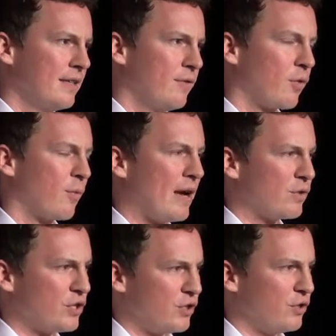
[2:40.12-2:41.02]
for
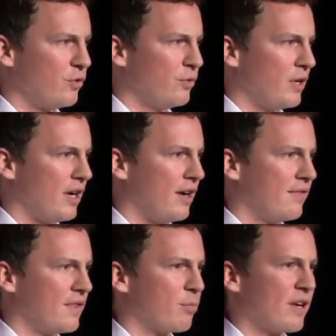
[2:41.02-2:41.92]
round 2
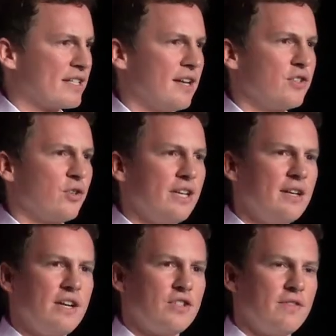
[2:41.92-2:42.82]
of the Presidential
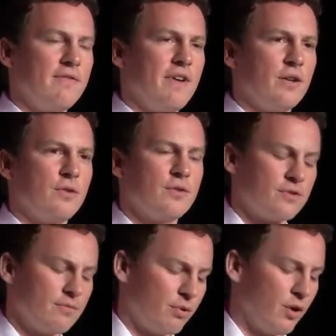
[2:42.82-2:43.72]
Innovation Fellows
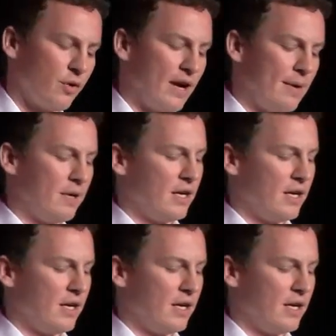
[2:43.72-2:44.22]
Program.